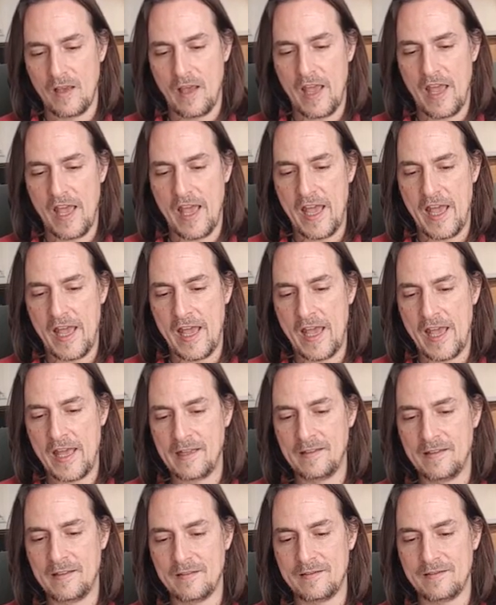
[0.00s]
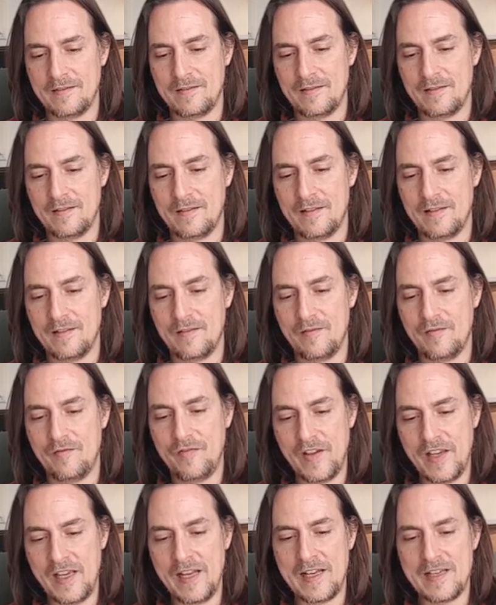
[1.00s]
And
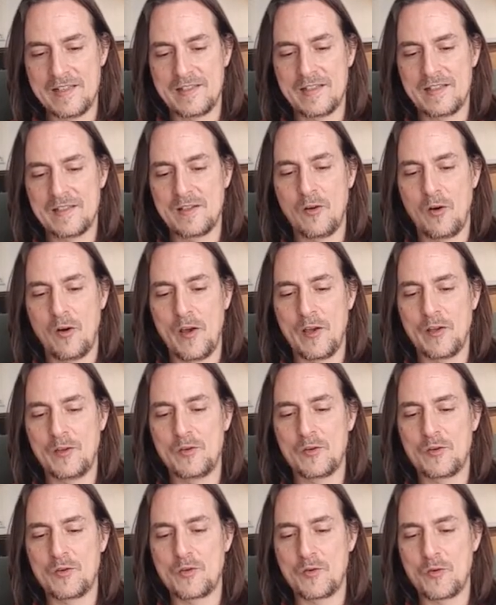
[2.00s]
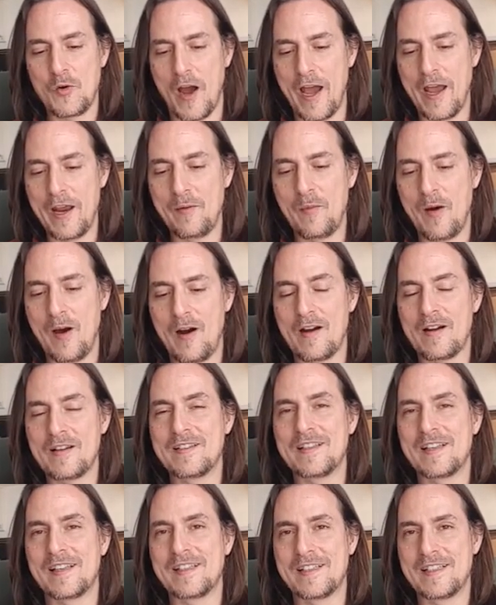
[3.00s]
Venus is going to trine
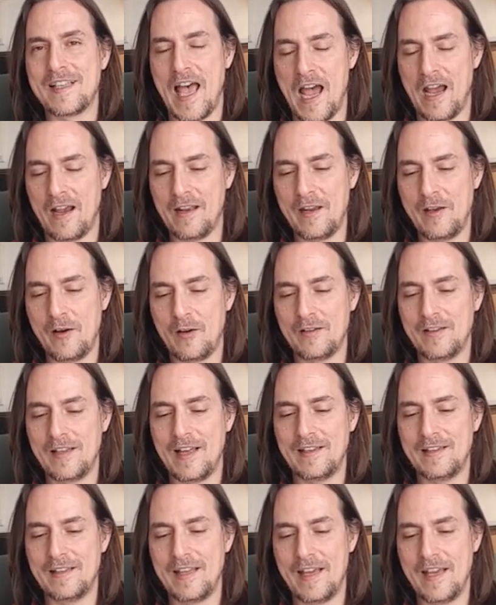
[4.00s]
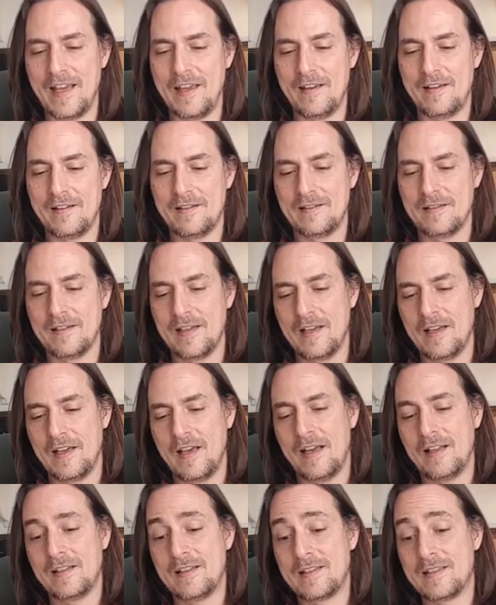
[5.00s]
Mars exactly on that day.
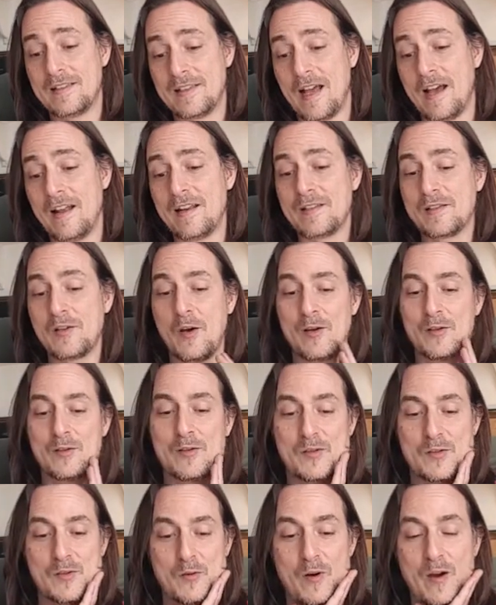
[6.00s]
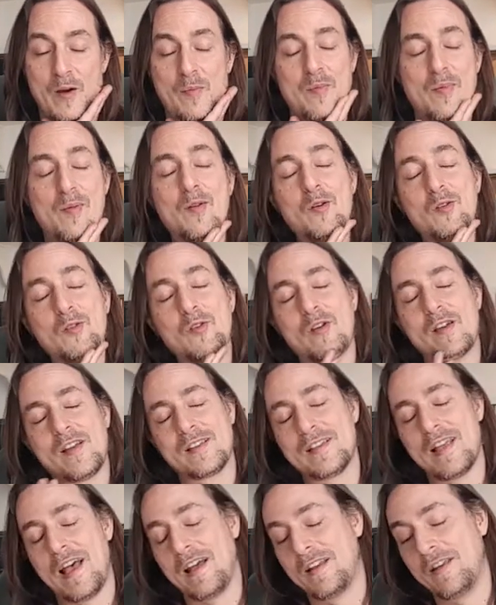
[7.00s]
And the Sun is going to square Pluto
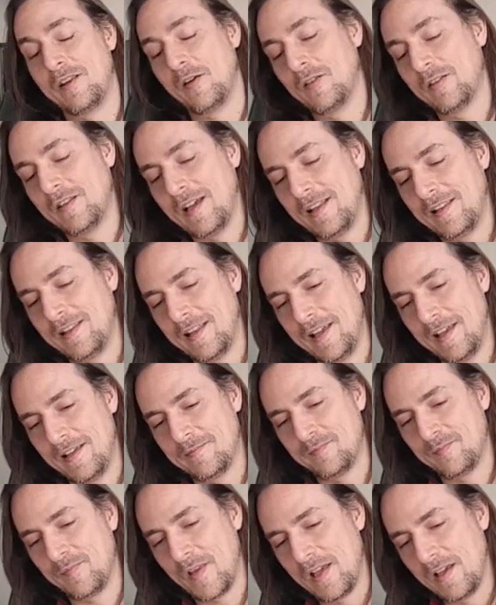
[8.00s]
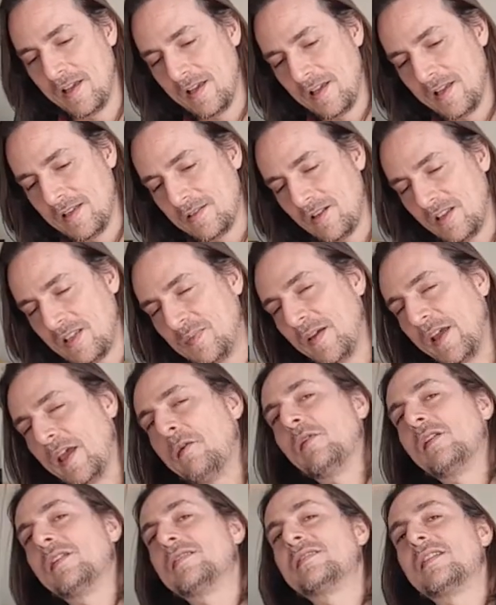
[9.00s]
exactly on that day. So let's
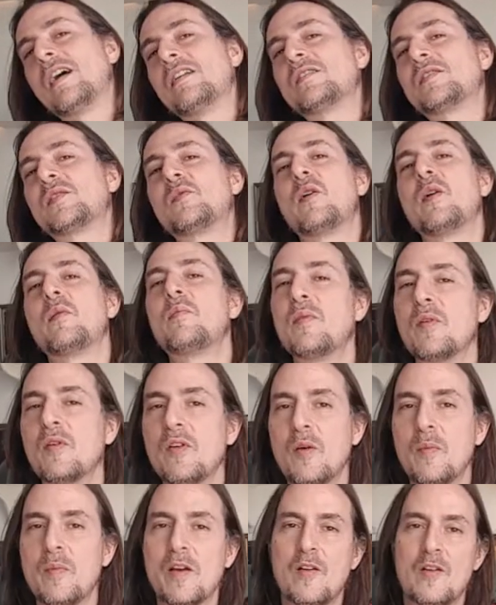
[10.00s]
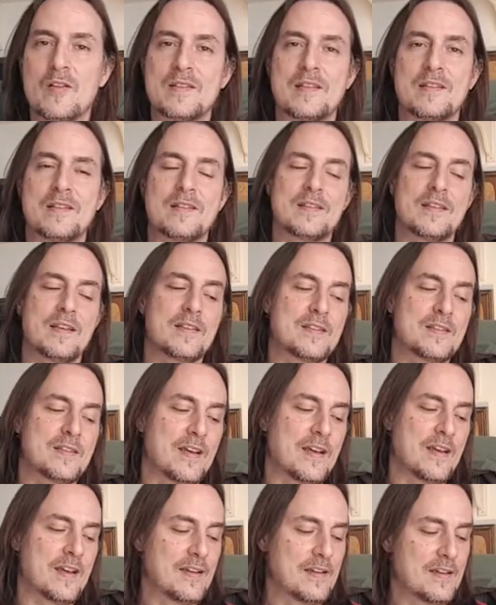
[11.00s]
begin with the Sun square Pluto, because it's it's
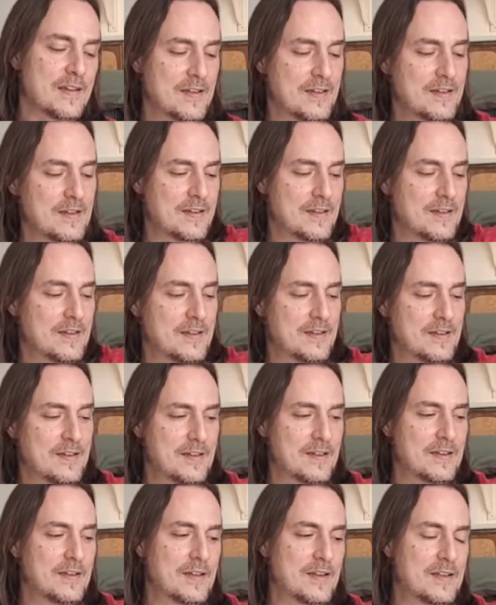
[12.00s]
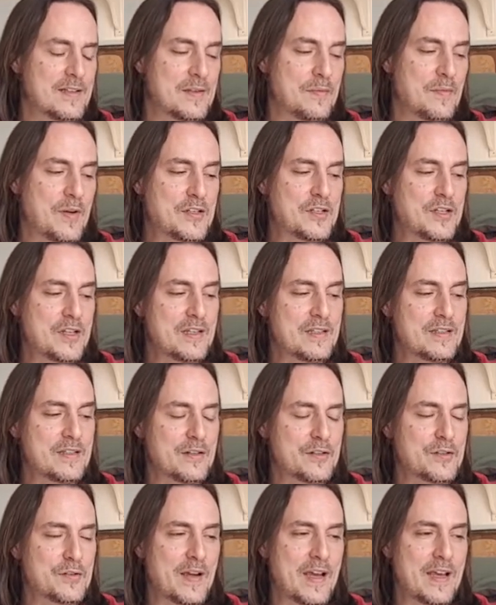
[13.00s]
a it's a much
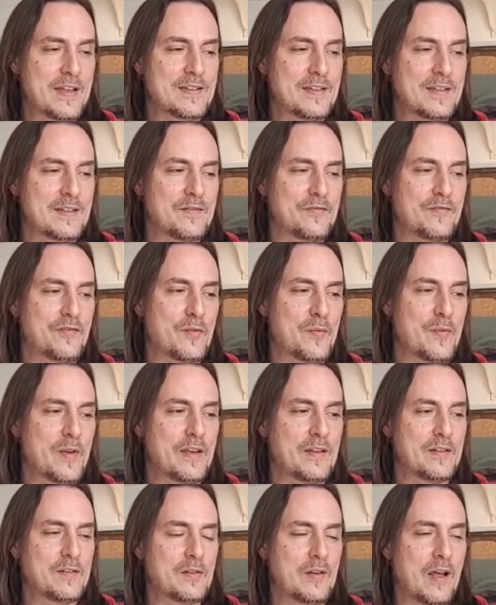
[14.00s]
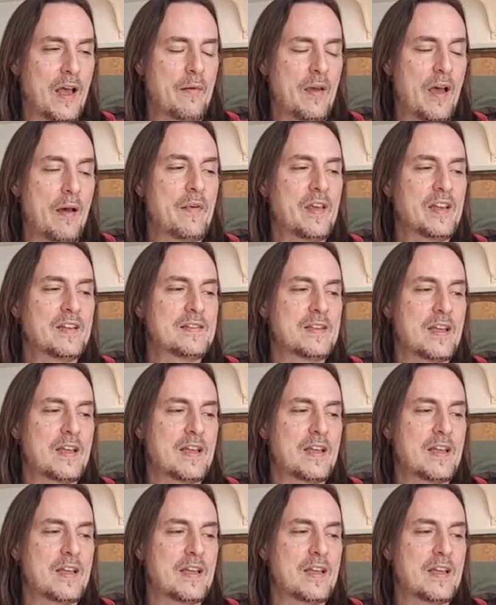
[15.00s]
easier transit for me to. I, I mean,